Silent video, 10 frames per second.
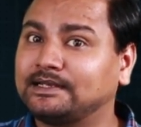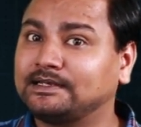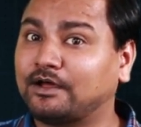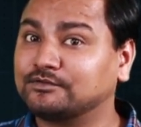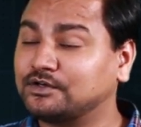
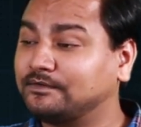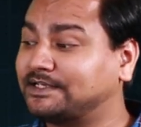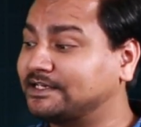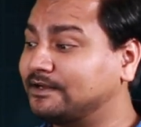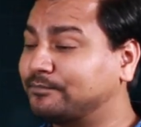Now observe
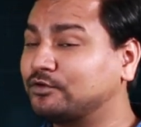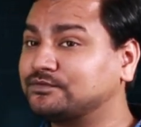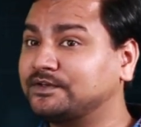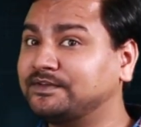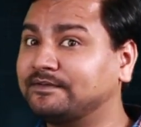that in approach
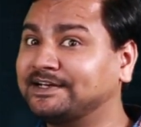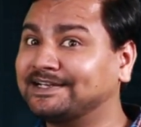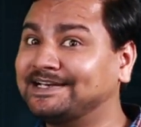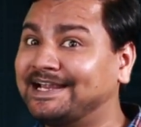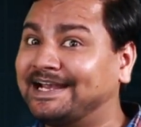one, we have
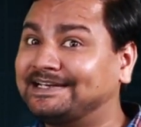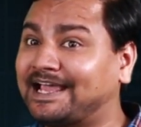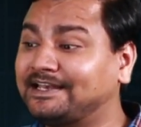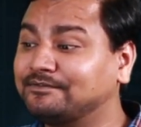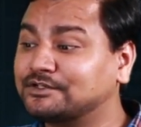written
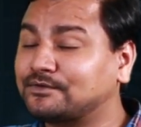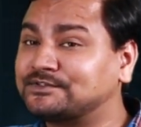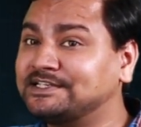tan inverse of